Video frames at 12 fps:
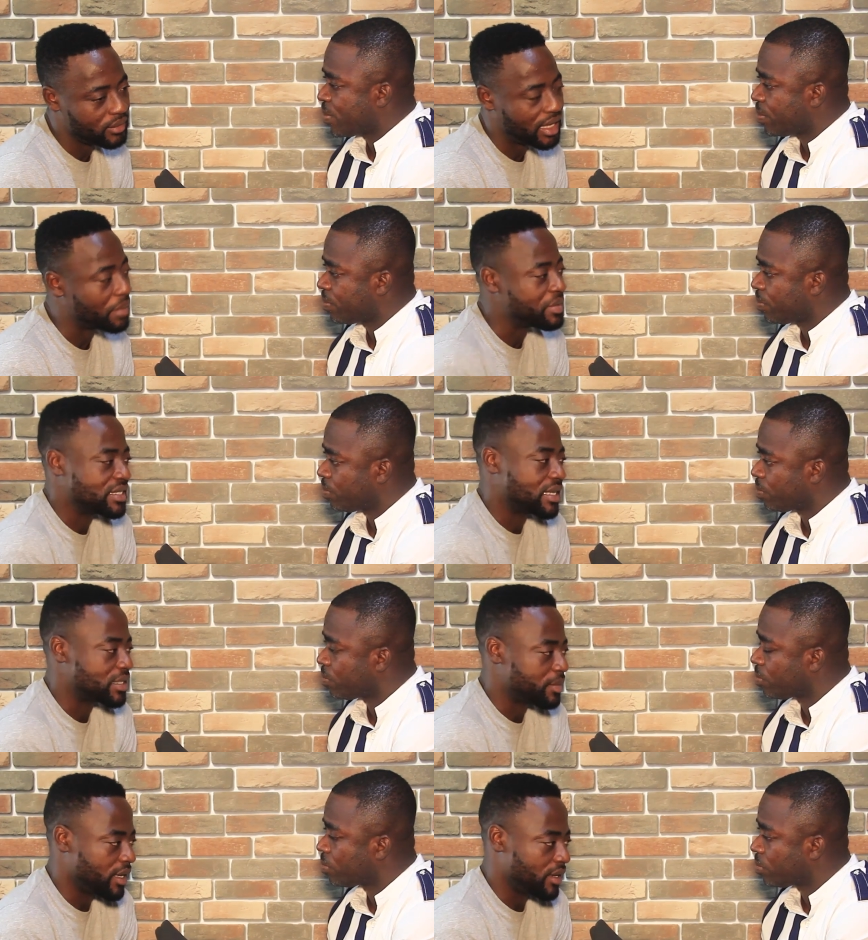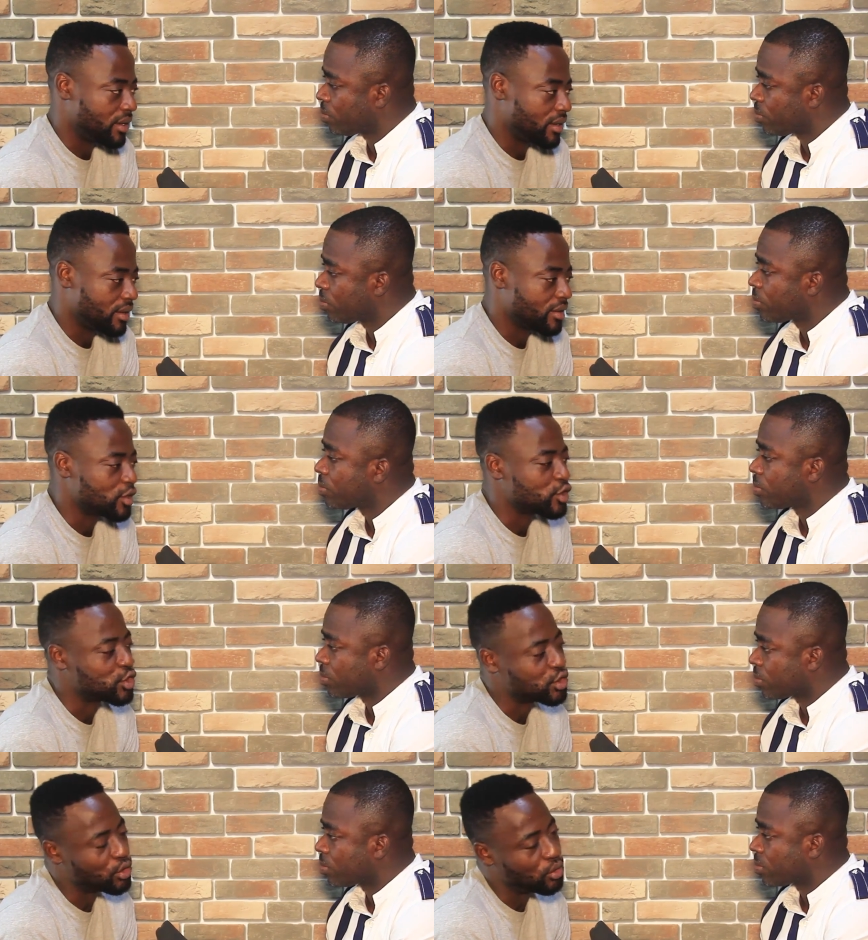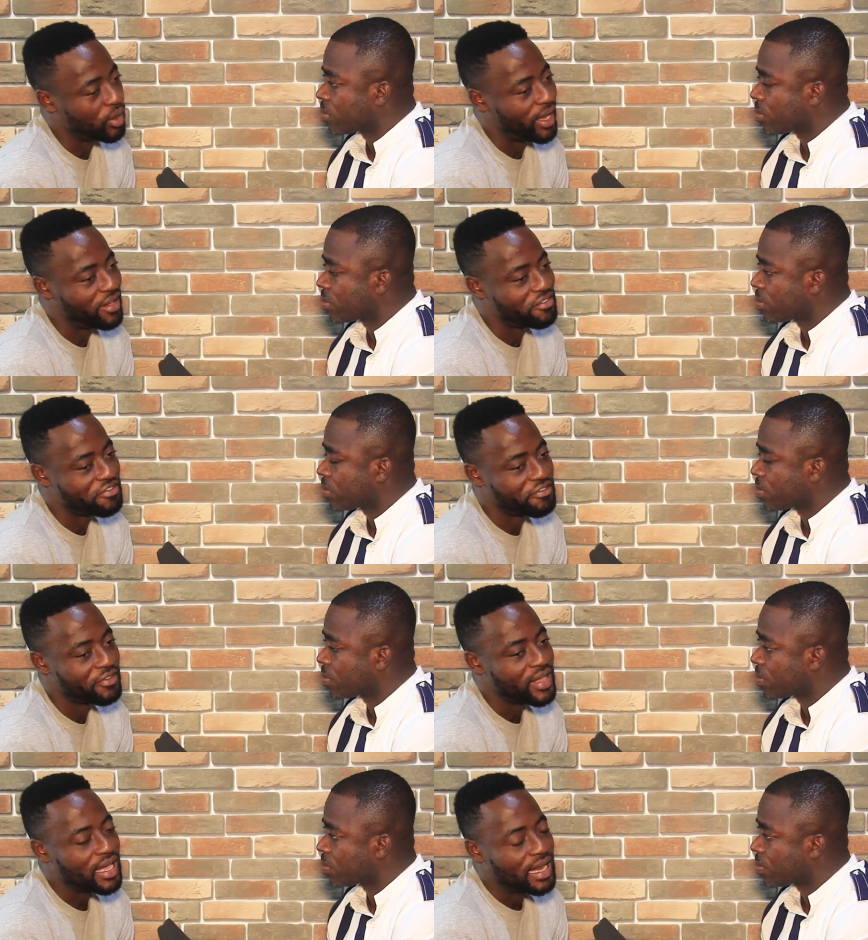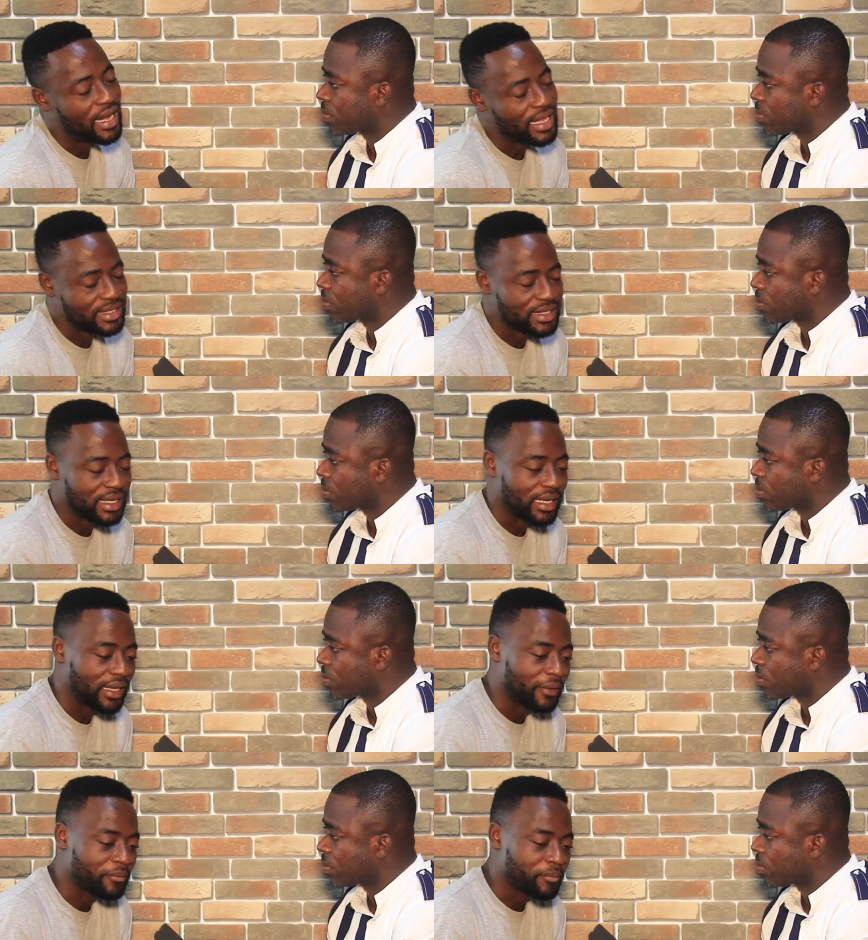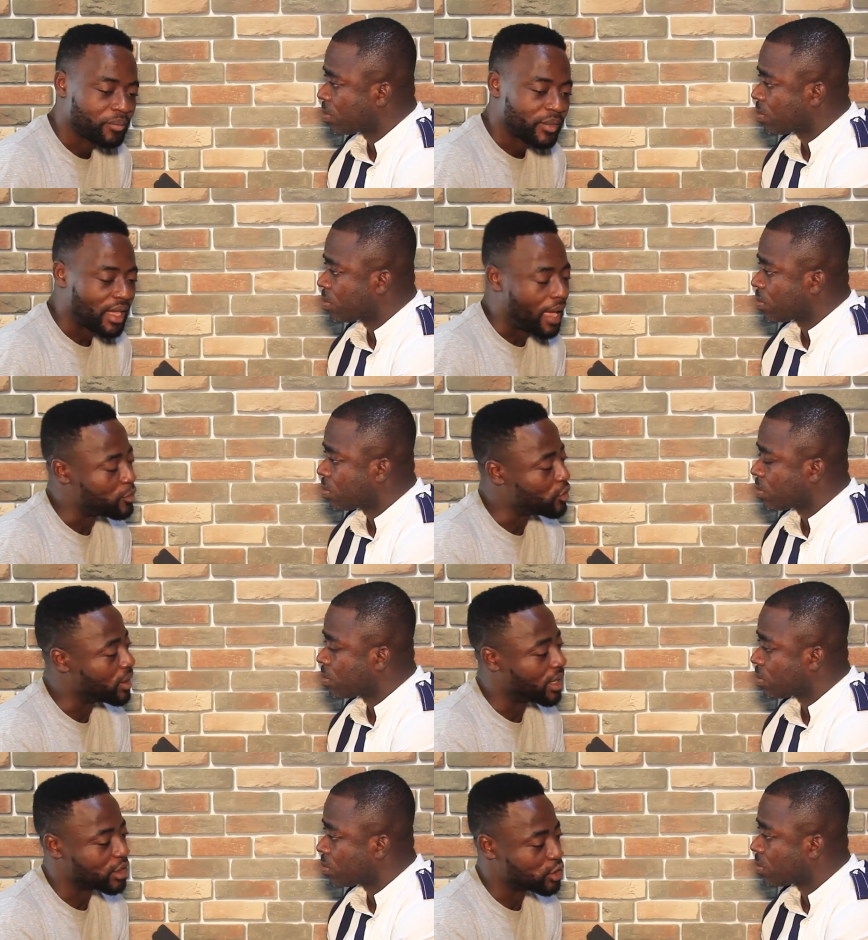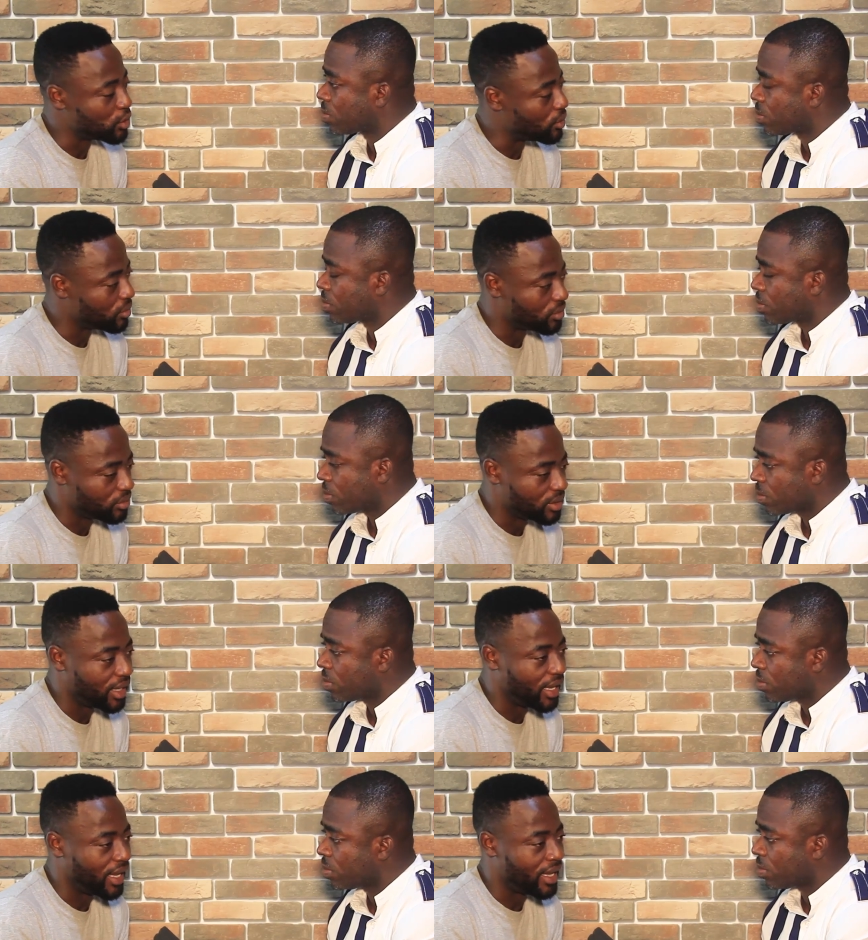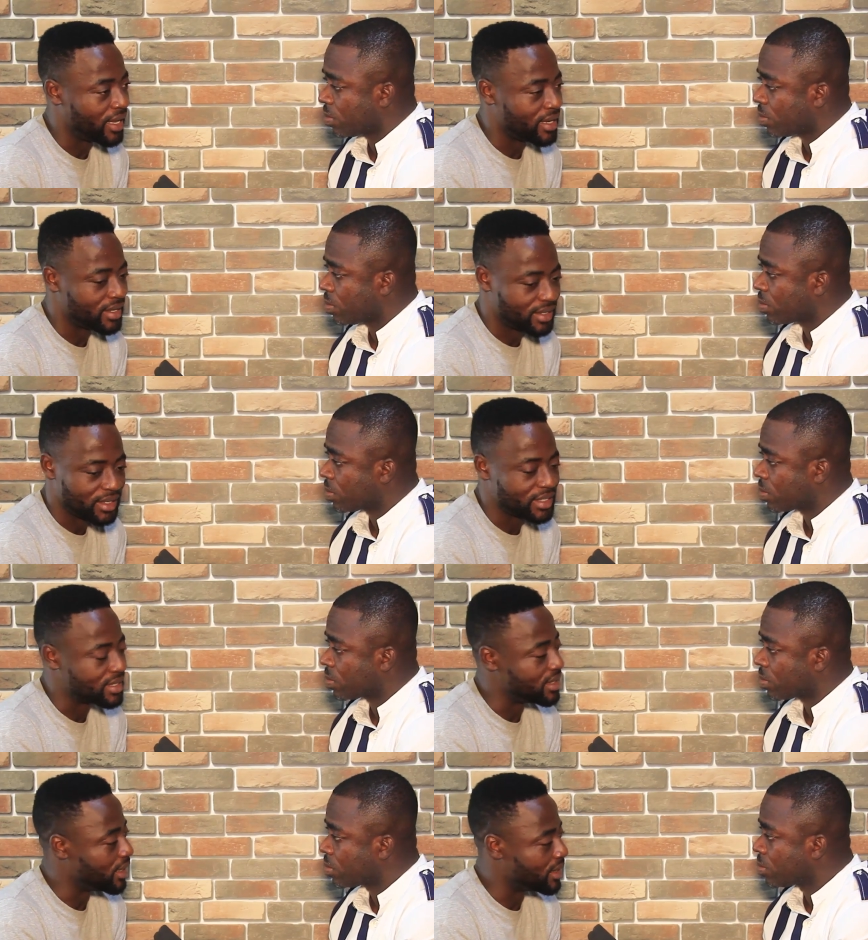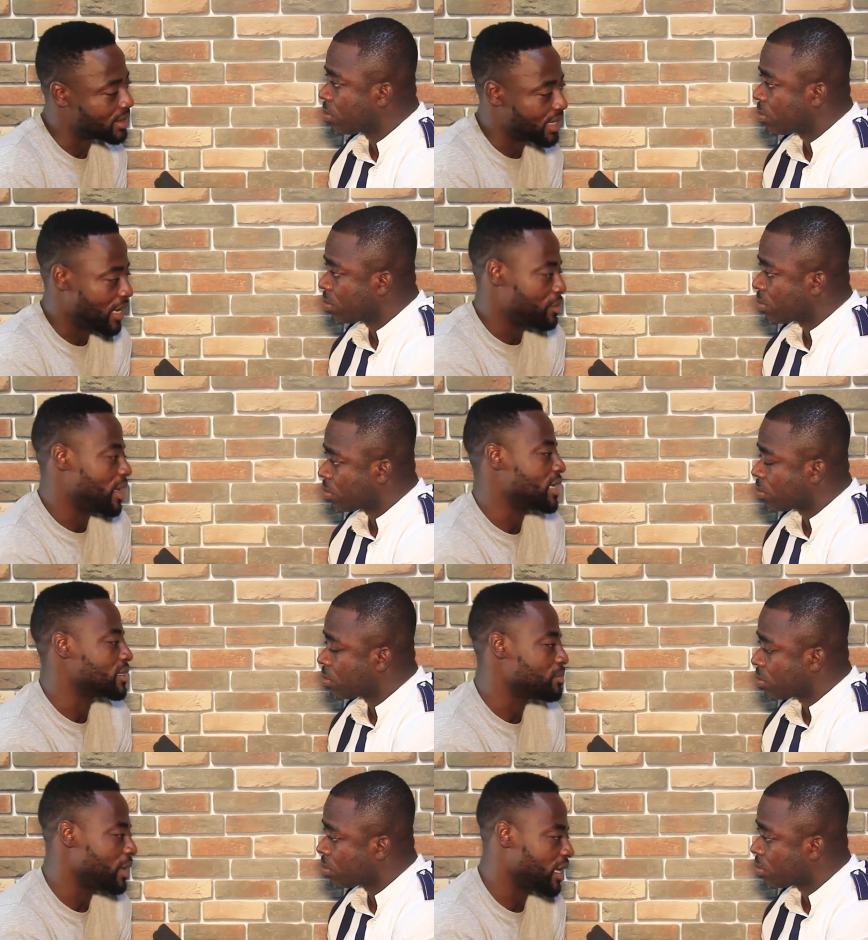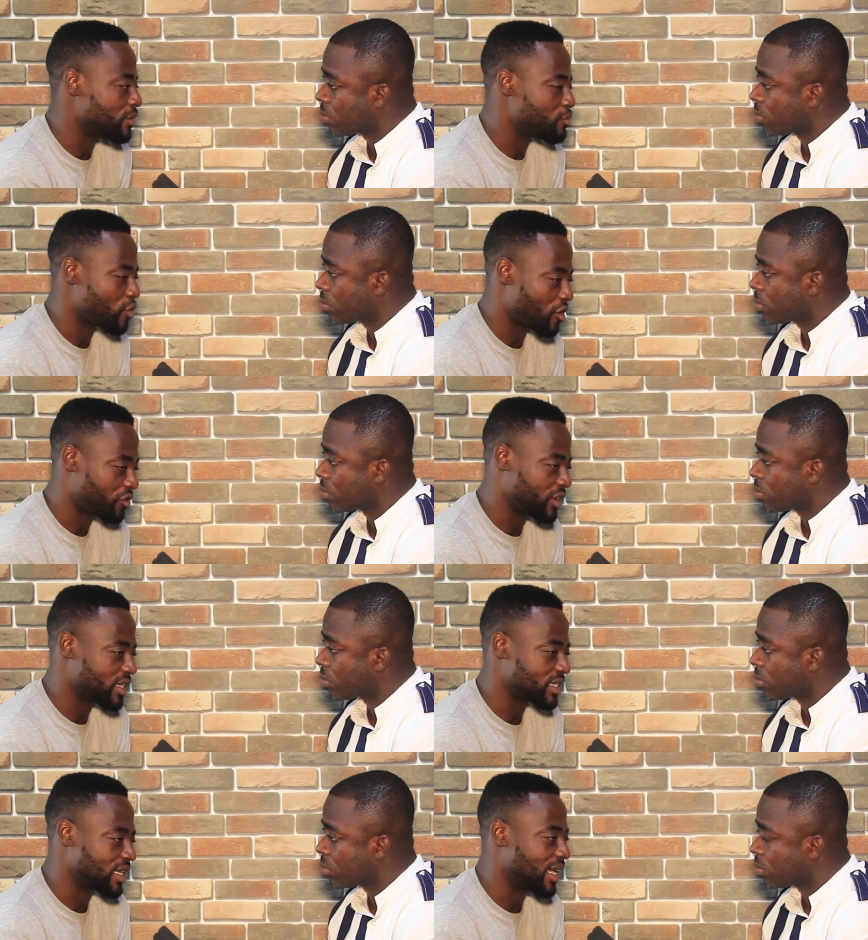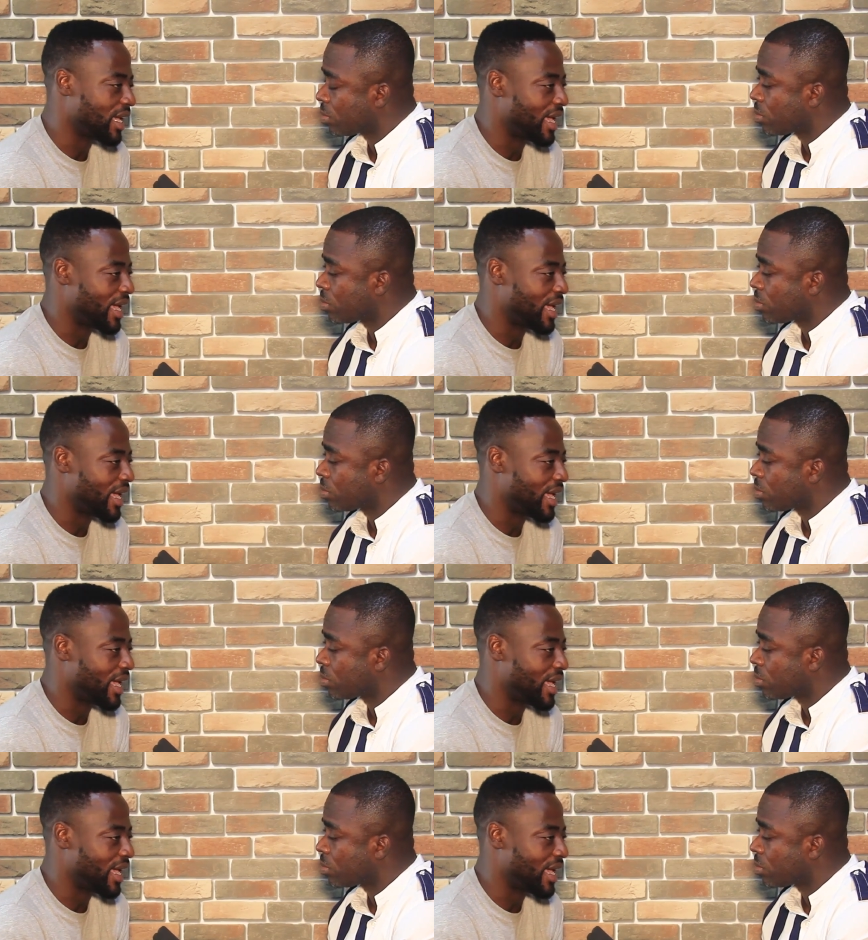Speaker 1: they are businessmen. So if let's say I'm doing a show and it's, it's aimed at making profit,